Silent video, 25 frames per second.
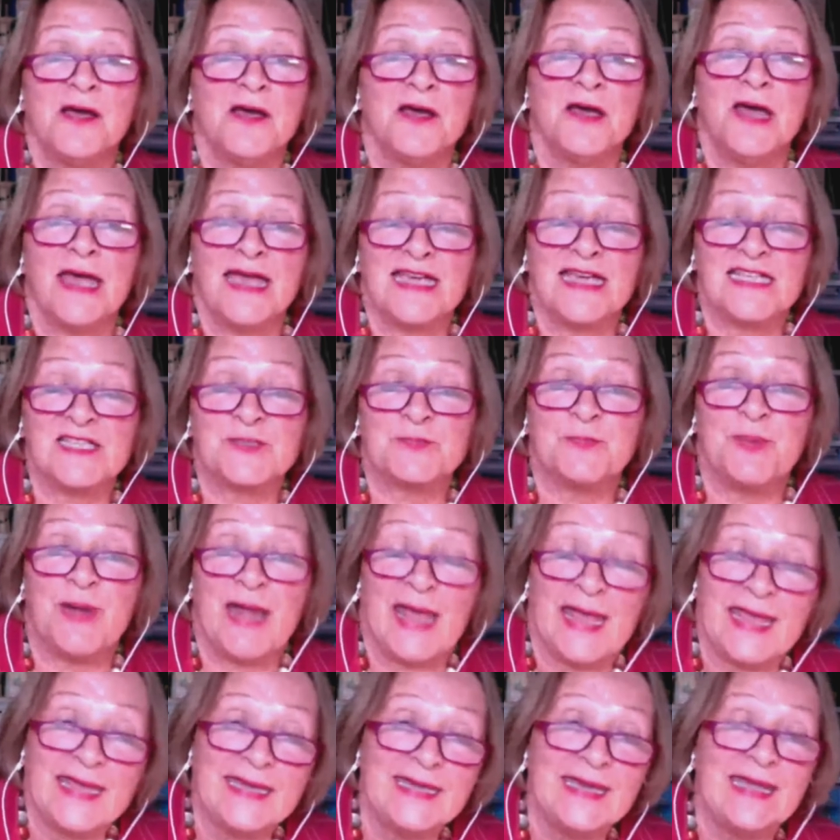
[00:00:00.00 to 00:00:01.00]

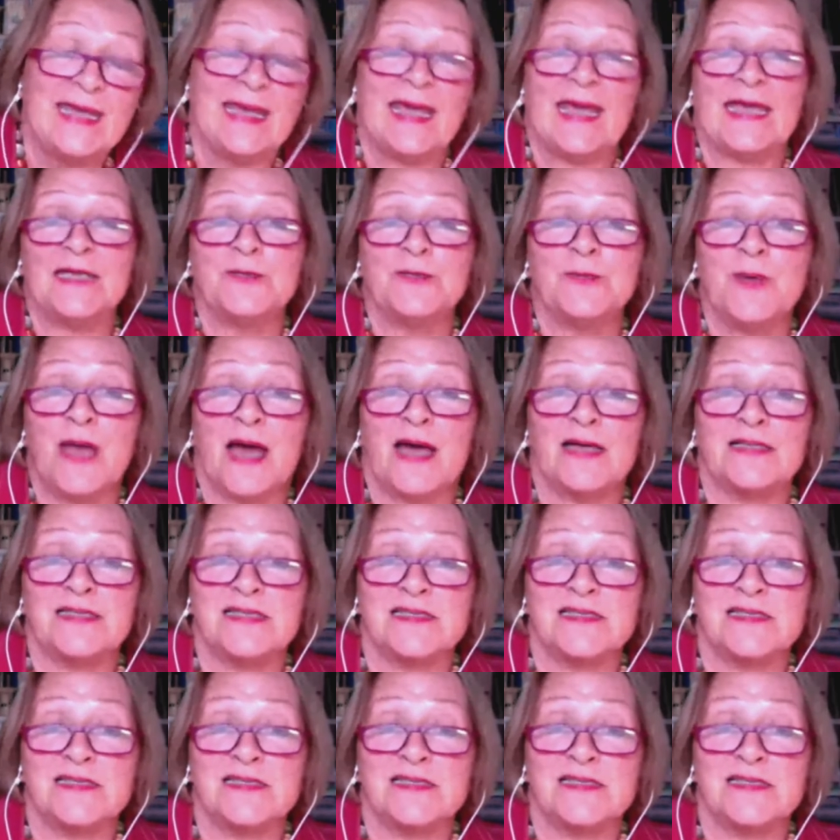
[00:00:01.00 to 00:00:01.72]
explaining and we are